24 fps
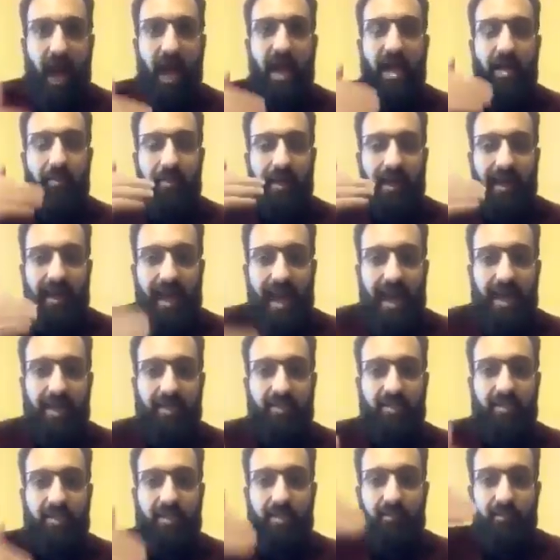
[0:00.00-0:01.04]
I am
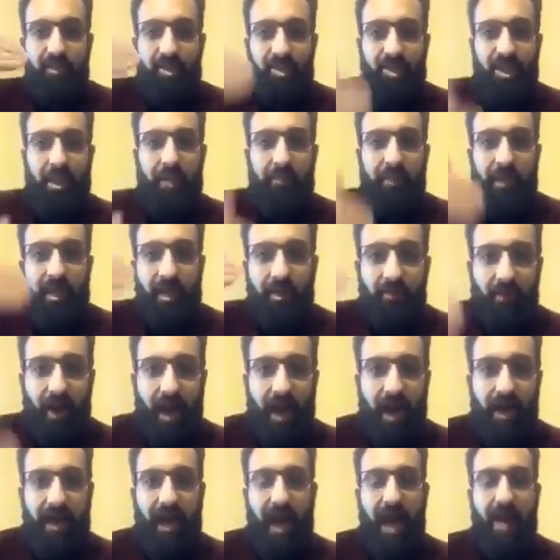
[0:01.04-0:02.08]
against the regime in
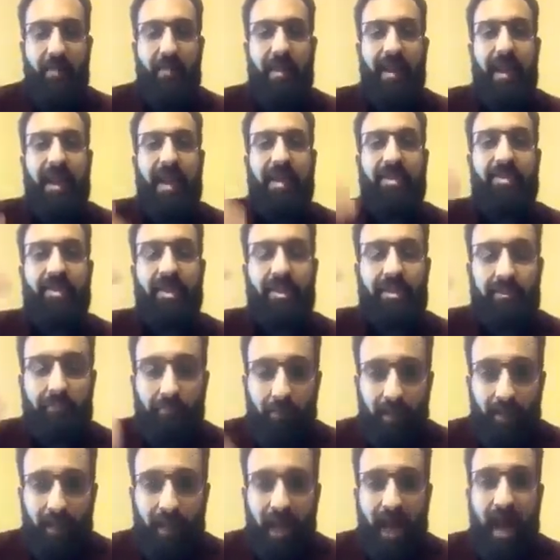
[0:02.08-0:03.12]
Iran. I am against
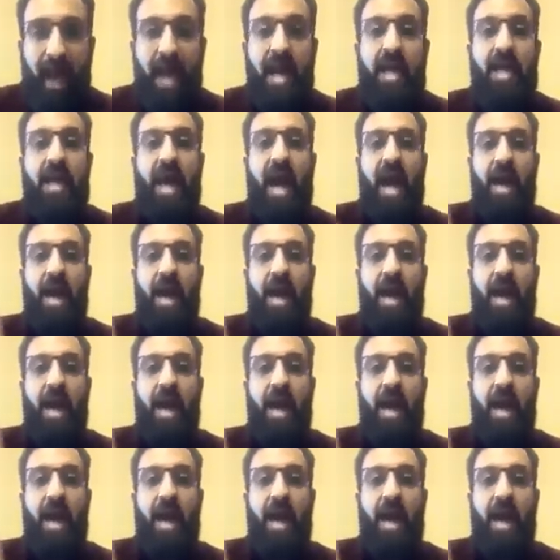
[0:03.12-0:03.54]
Hezbollah.